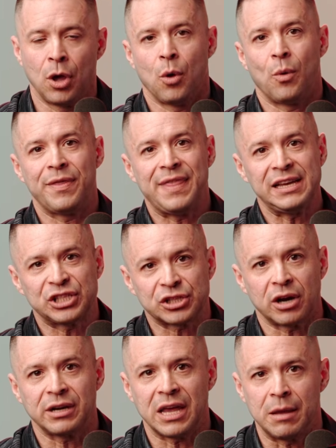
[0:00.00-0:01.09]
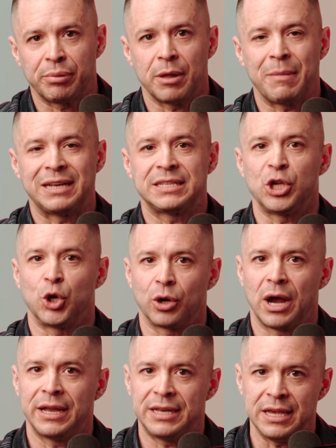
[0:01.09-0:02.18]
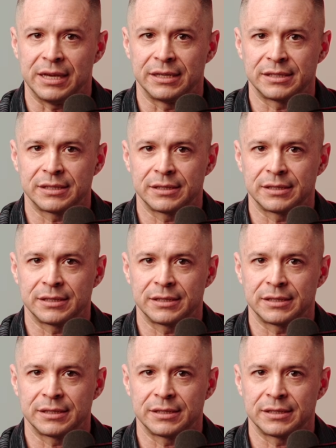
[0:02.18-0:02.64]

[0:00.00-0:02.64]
when they start implementing your ideas.